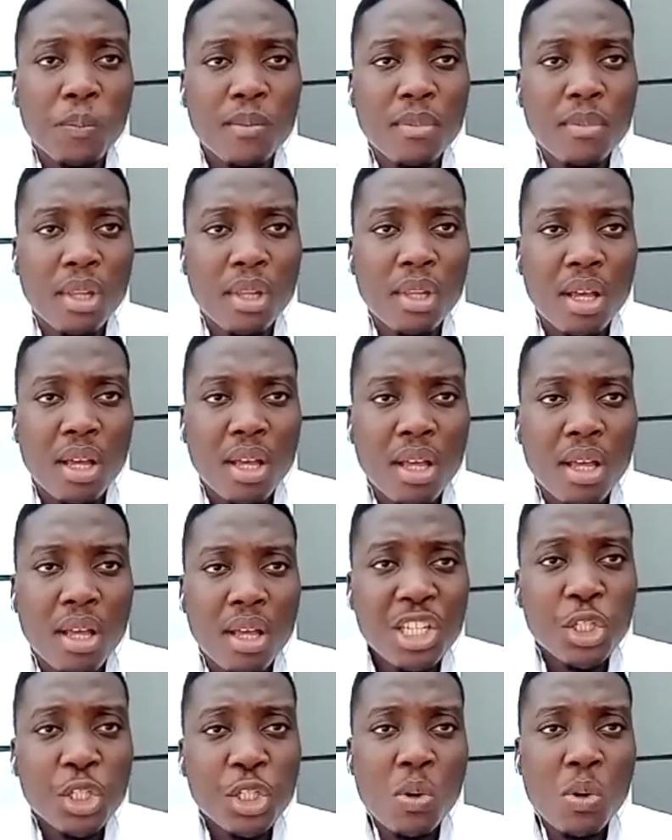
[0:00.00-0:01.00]
That shows
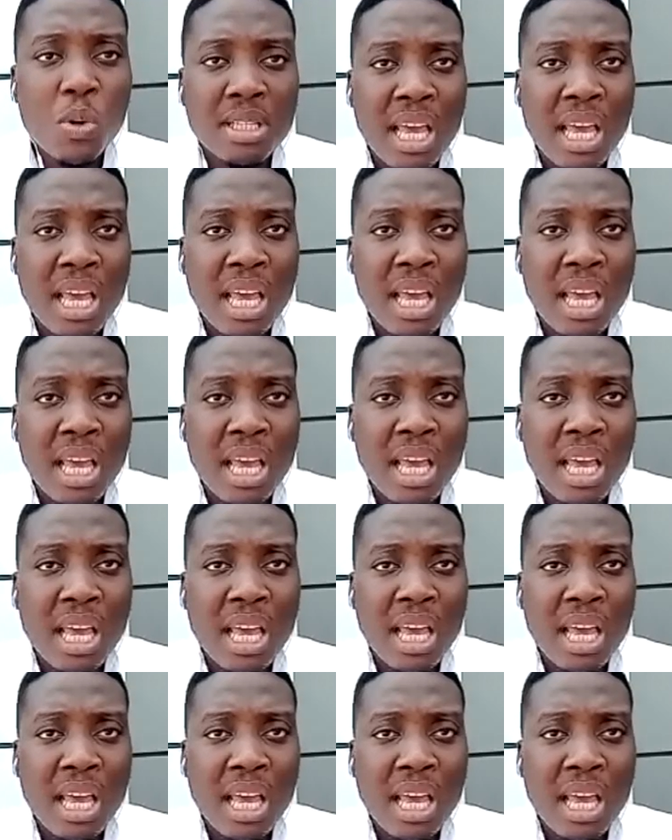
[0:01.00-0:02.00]
the FA is not
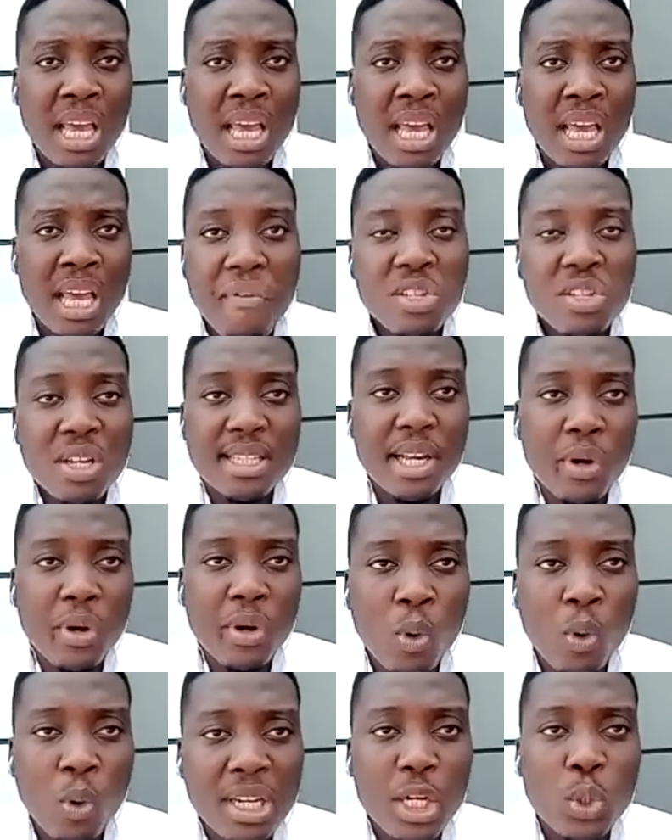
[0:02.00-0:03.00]
serious about what they are doing.
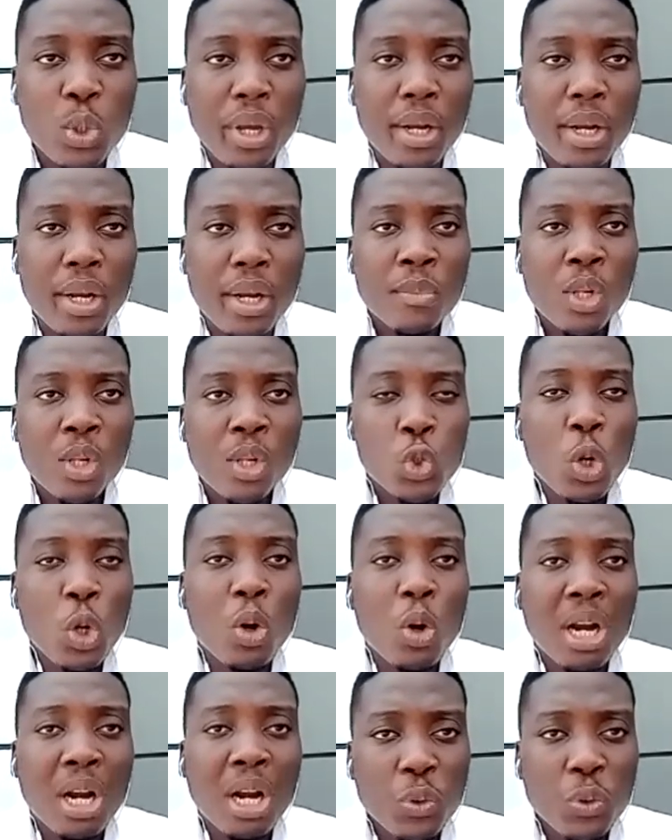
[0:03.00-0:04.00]
So I would love to
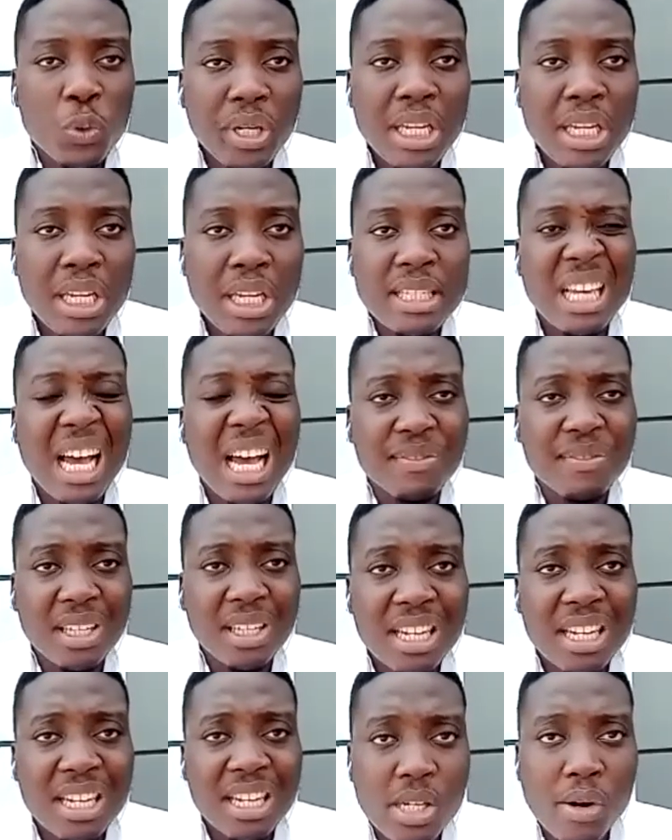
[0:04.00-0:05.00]
really see after the
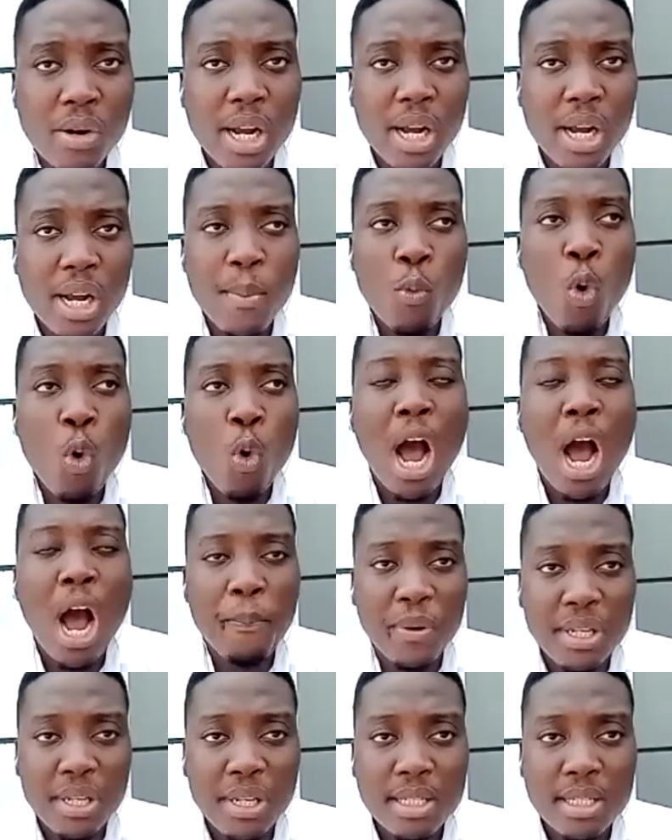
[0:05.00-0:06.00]
Nigeria game what
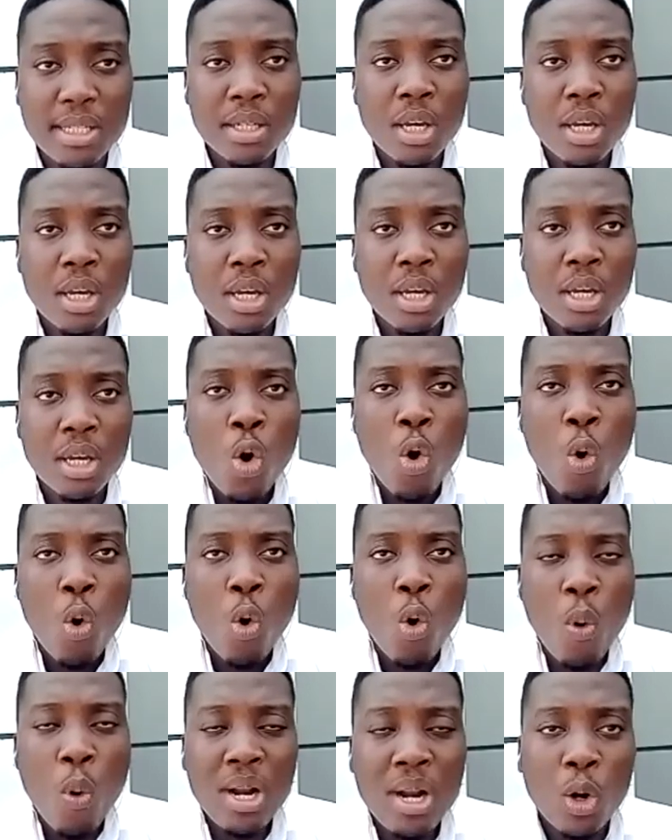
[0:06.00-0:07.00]
happens, whether
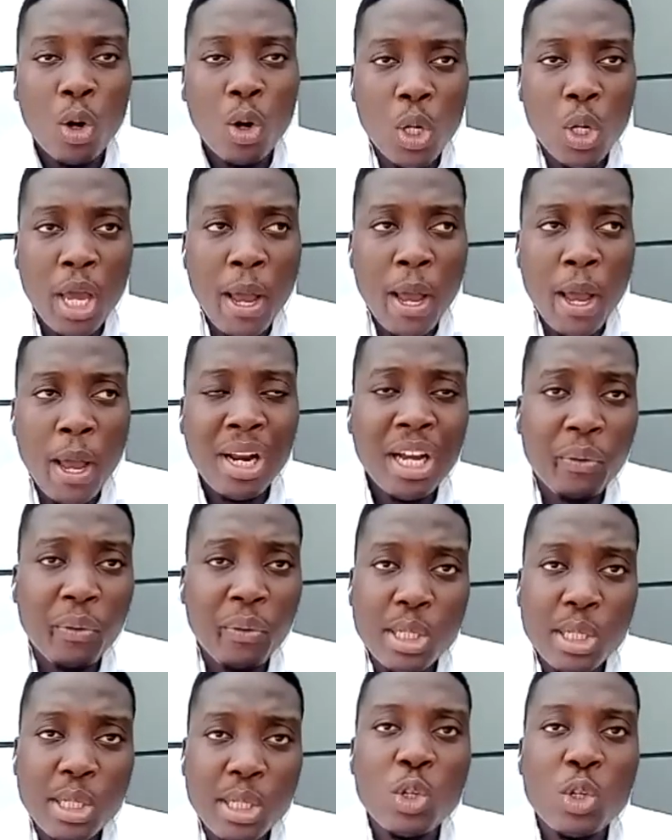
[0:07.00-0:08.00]
Chris
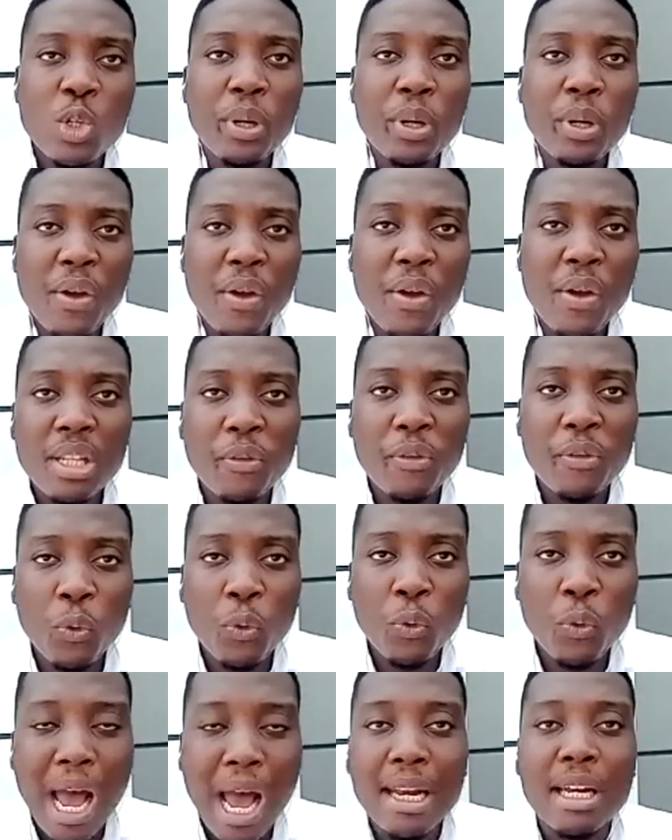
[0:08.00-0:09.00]
Hughton will be given the full
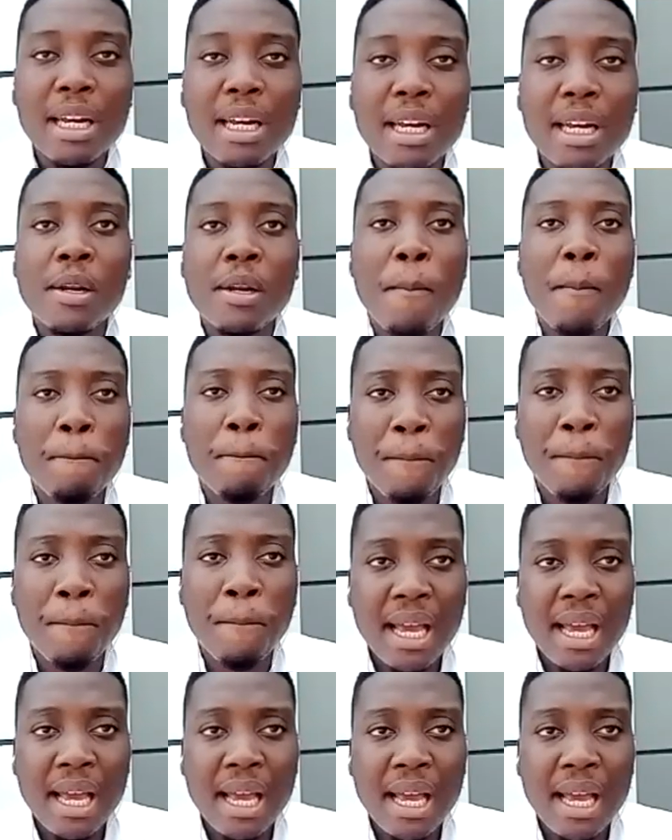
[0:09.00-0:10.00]
handling
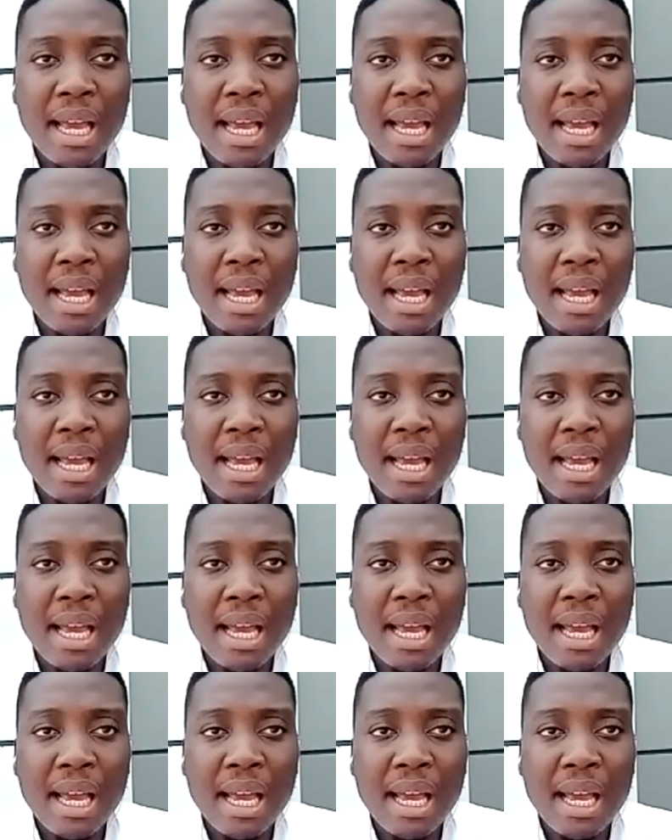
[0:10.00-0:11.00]
by DFA.
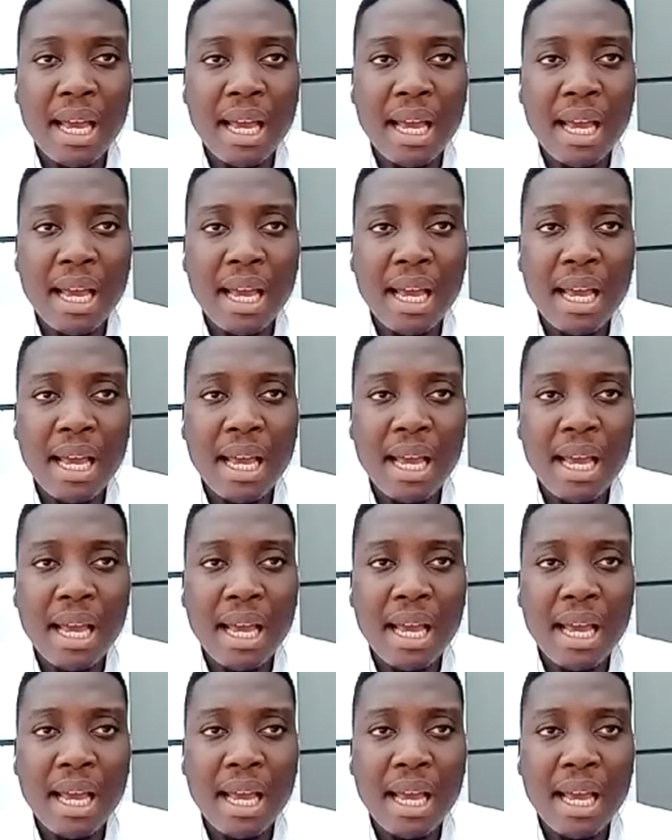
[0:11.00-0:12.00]
Let me give
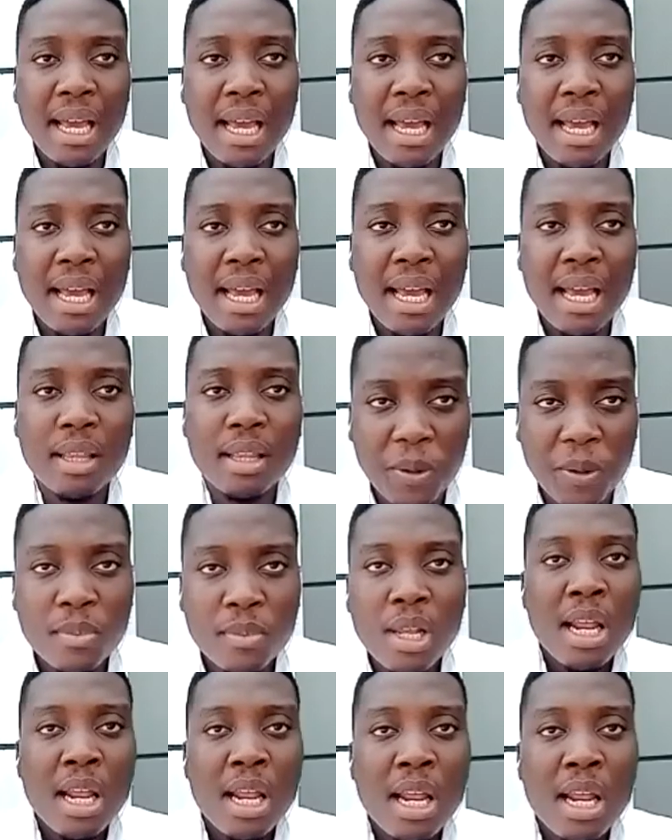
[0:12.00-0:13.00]
you an understanding of the
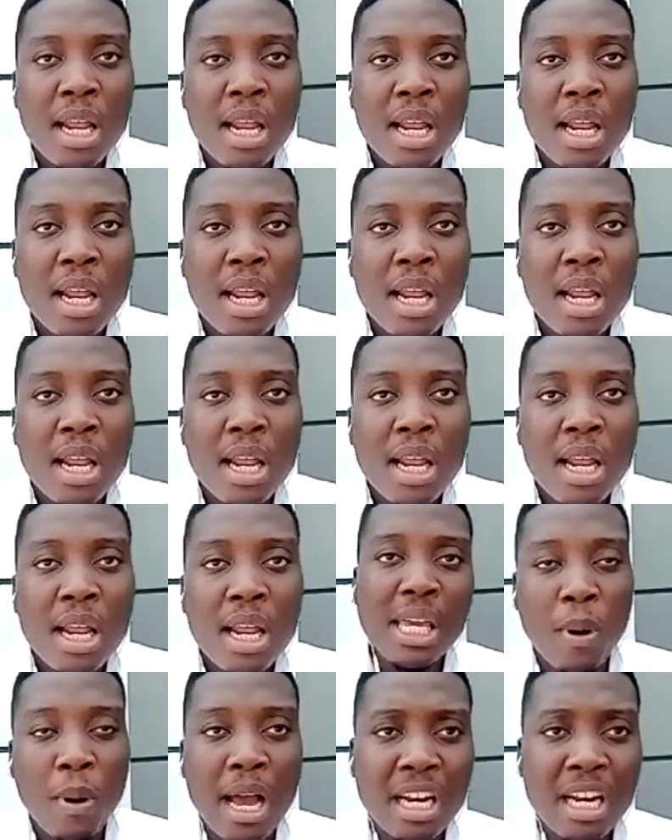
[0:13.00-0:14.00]
situation.
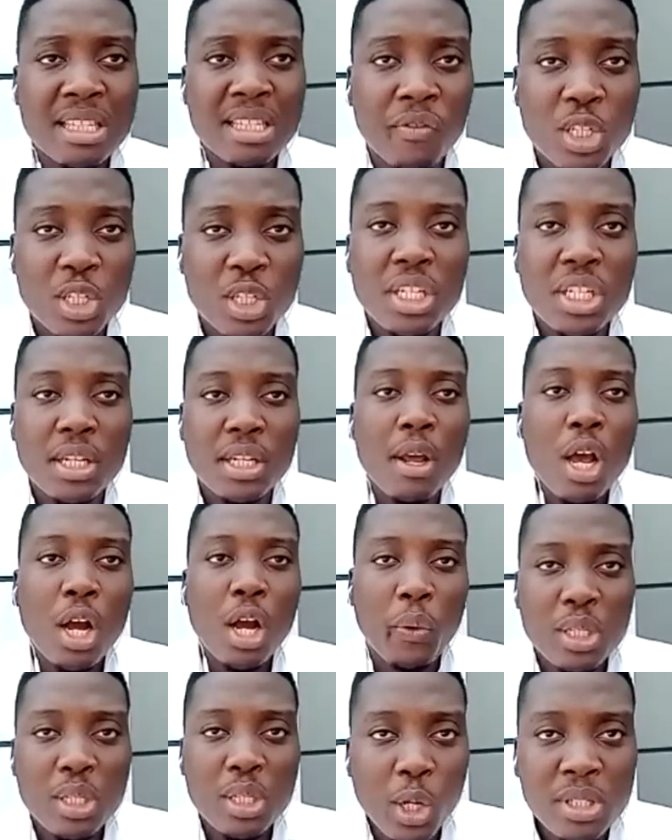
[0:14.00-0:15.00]
Chris Hughton was the
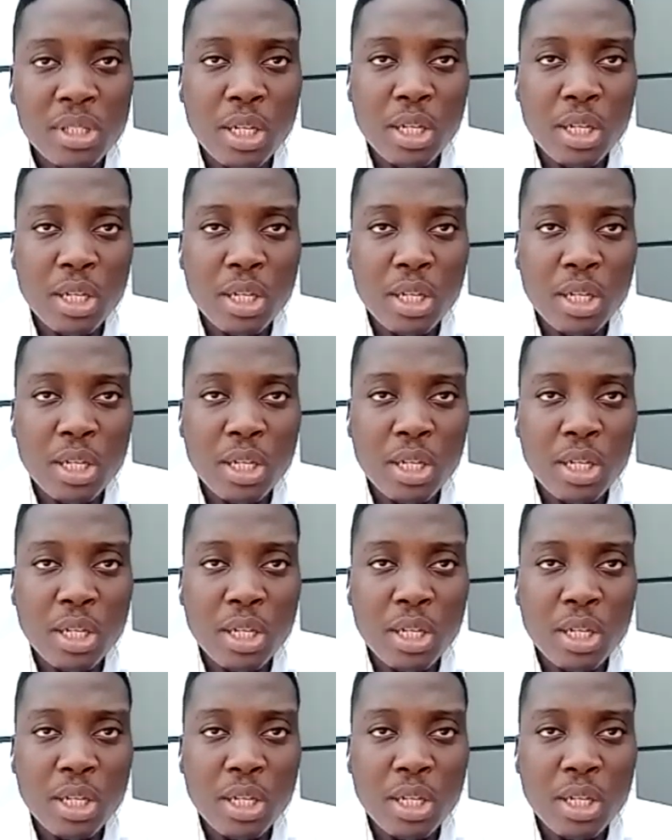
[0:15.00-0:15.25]
government's